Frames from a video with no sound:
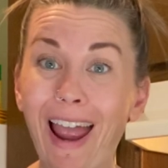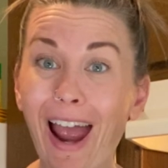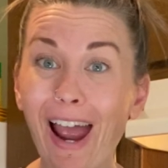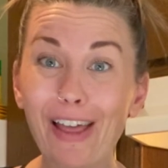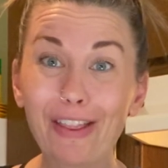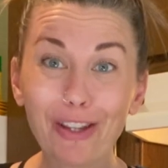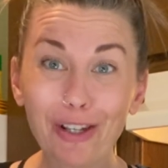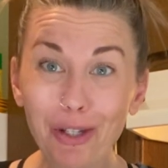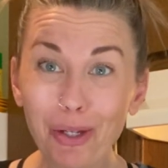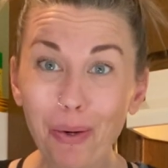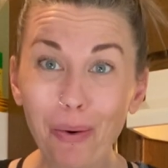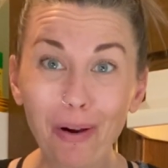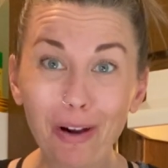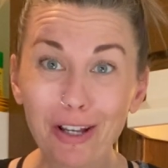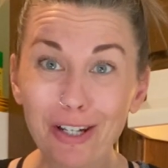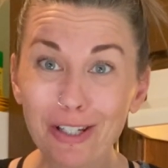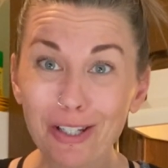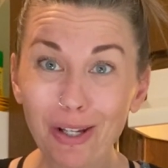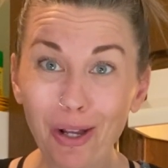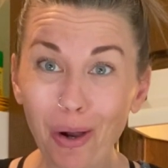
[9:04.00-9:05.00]
And then you are
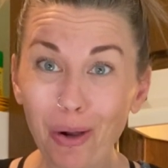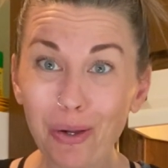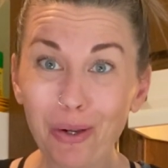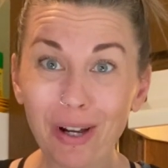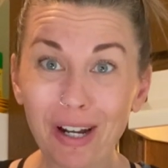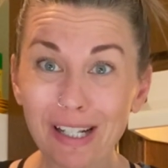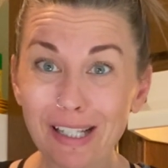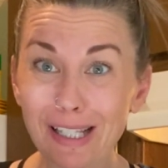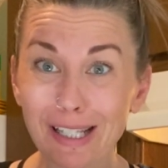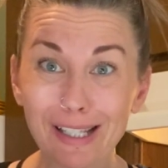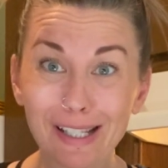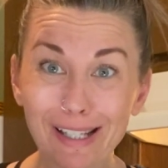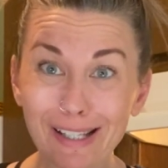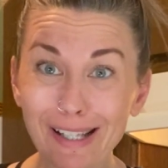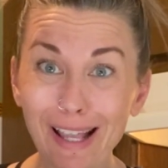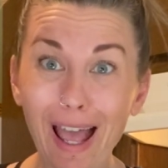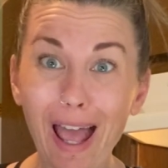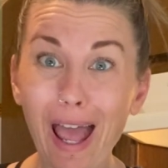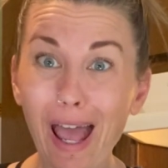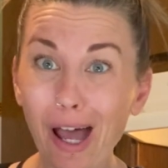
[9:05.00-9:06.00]
good to go, you guys. This is
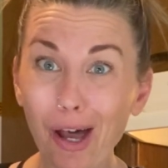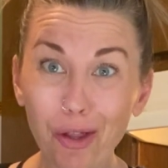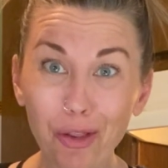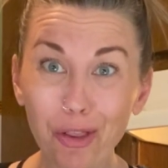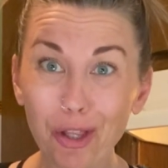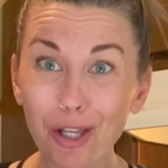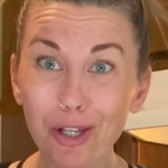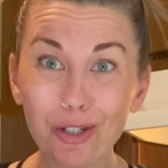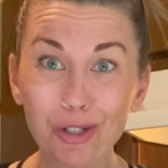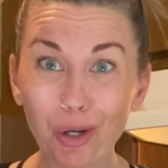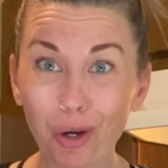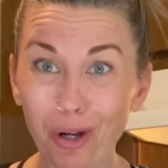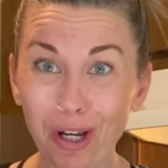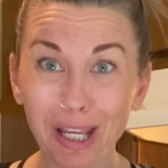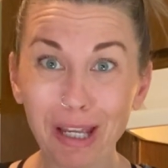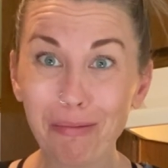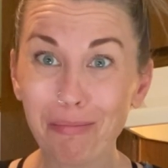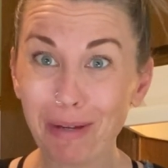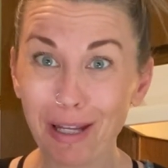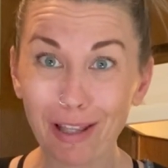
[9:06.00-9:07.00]
healthy
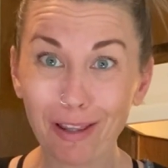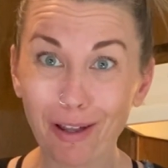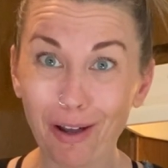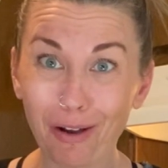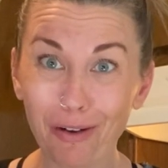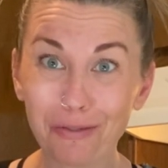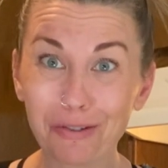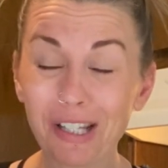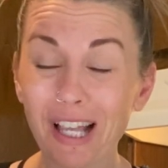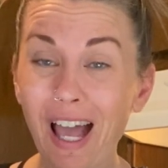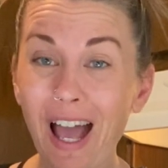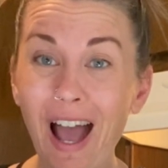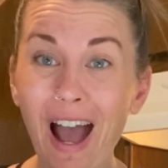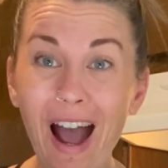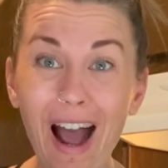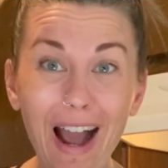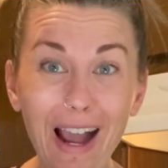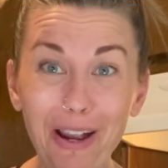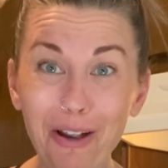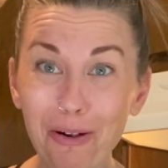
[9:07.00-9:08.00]
turkey meatloaves.
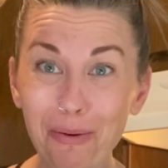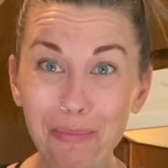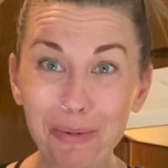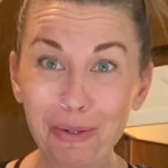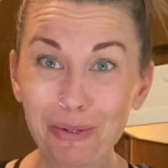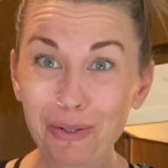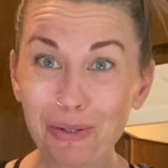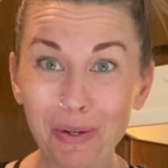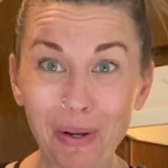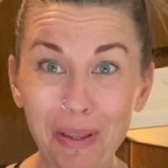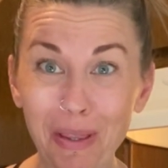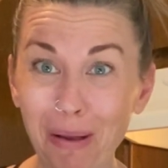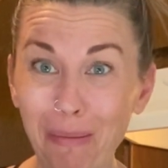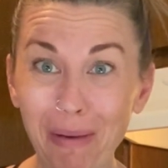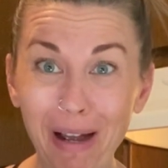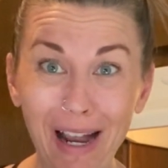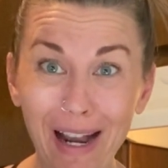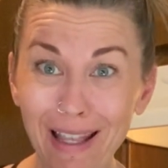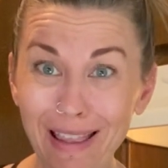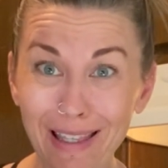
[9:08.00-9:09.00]
I hope you enjoy them.
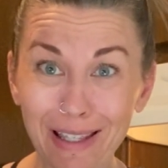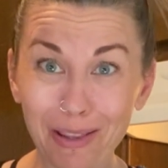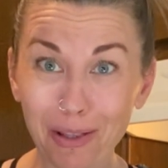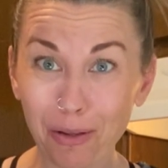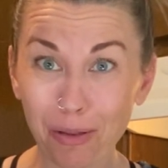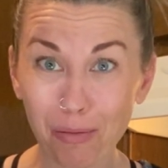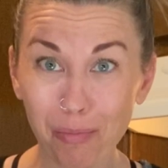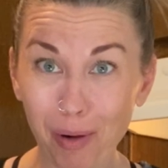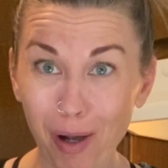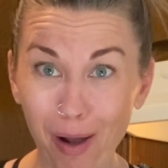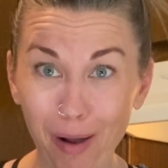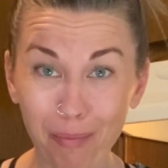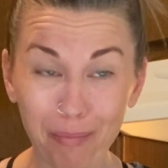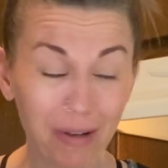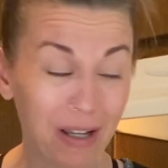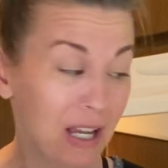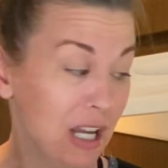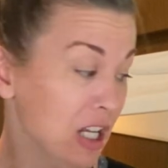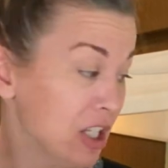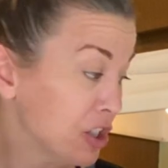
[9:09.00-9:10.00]
I think they're the bomb.
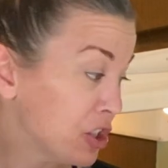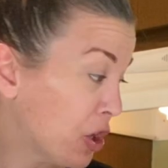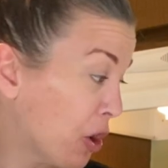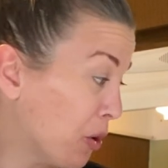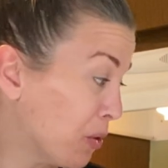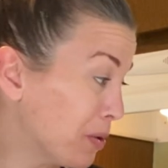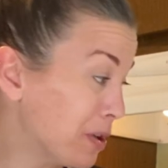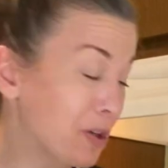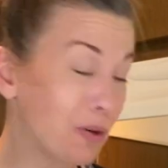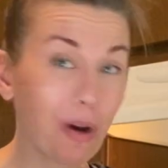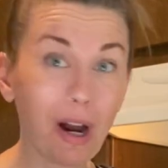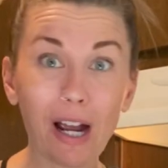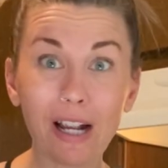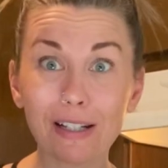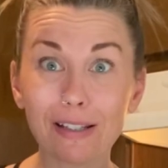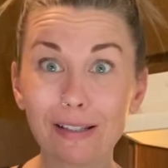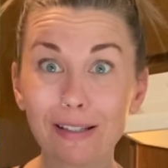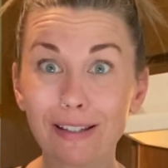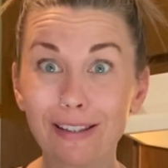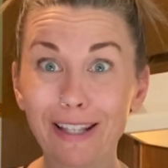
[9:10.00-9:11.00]
So you
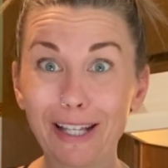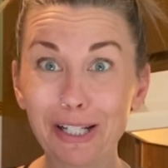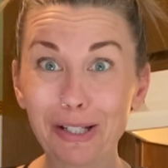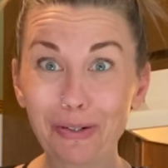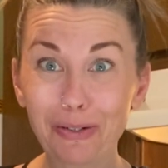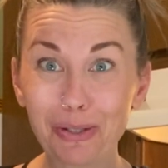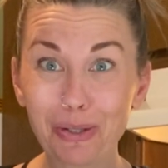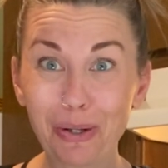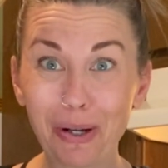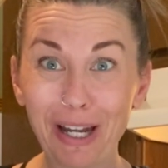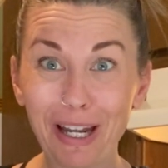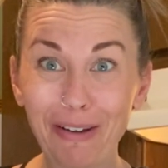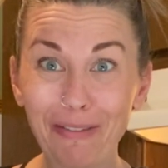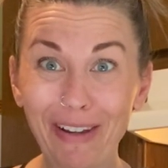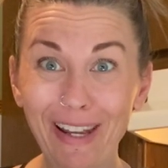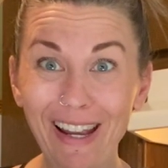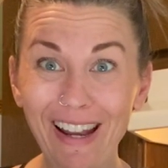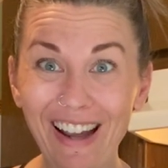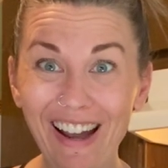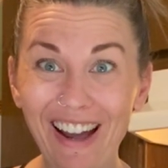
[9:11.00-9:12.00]
guys, thanks for joining
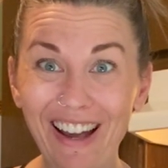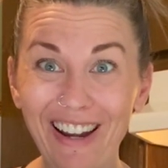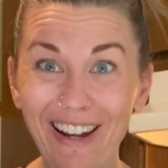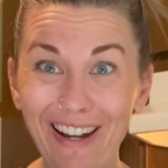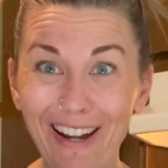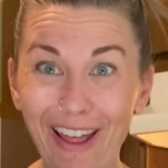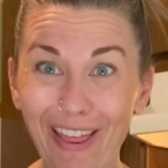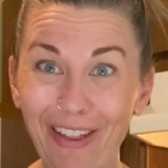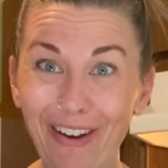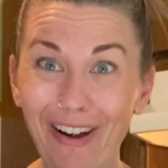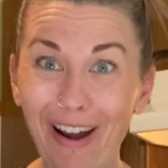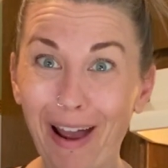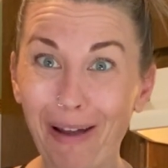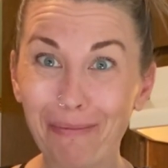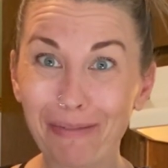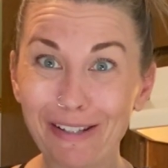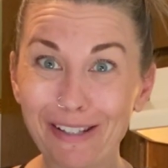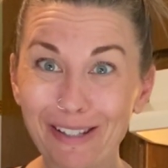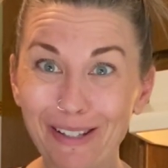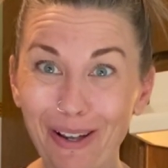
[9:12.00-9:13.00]
me on another
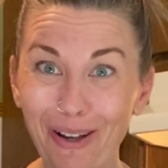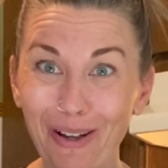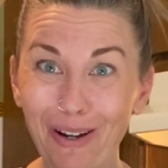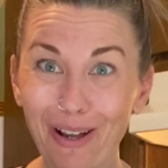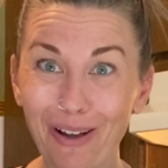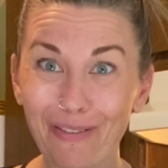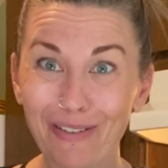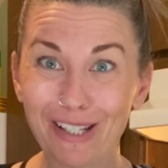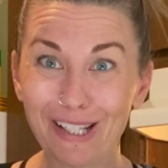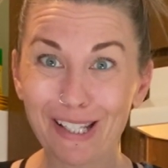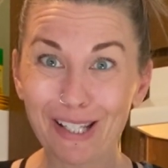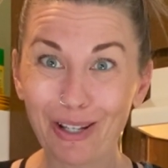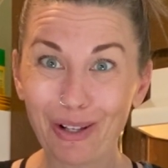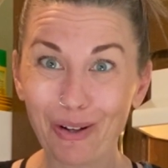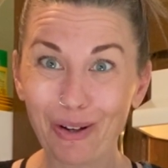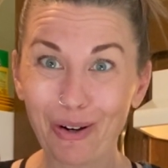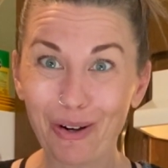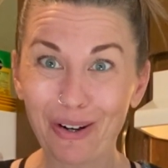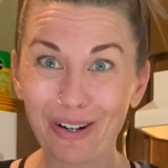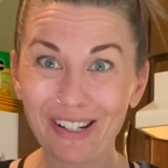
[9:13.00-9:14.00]
episode of A
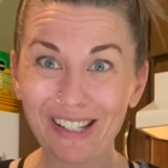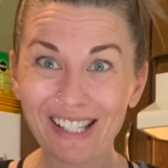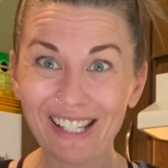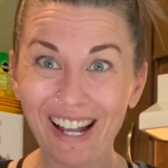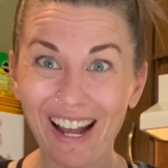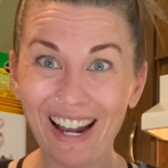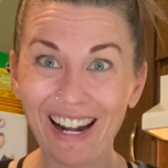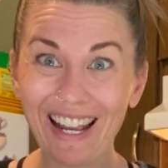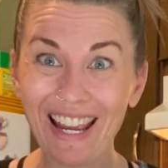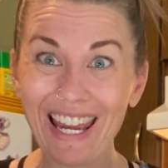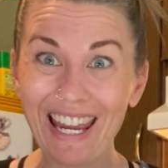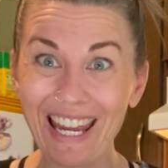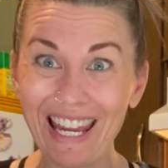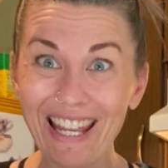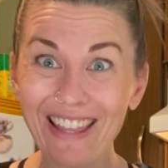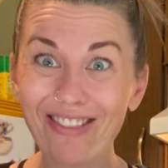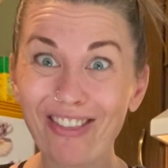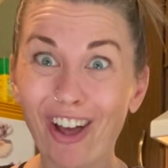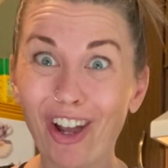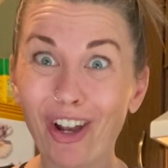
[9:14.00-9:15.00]
Single Girl's Gotta
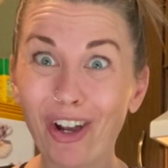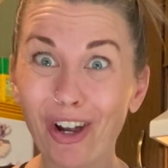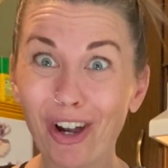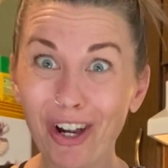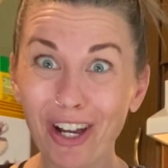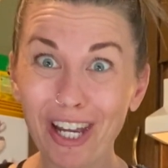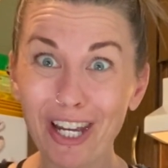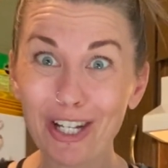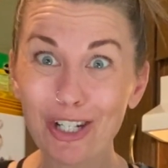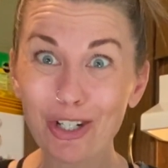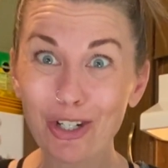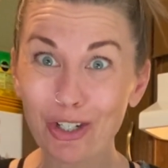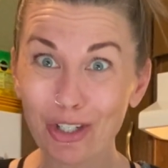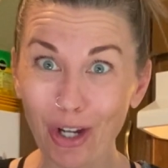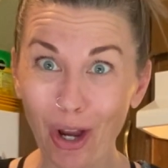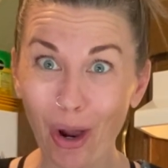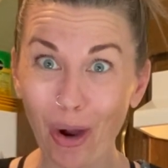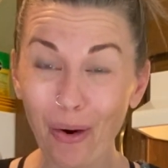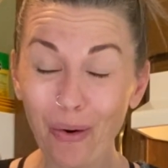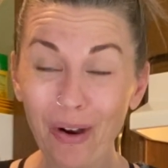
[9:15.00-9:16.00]
Eat, the cooking
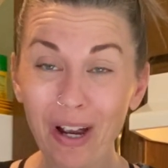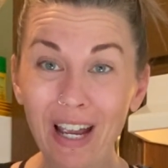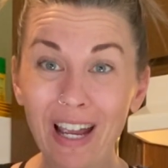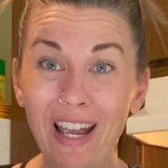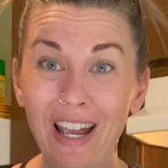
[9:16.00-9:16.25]
show.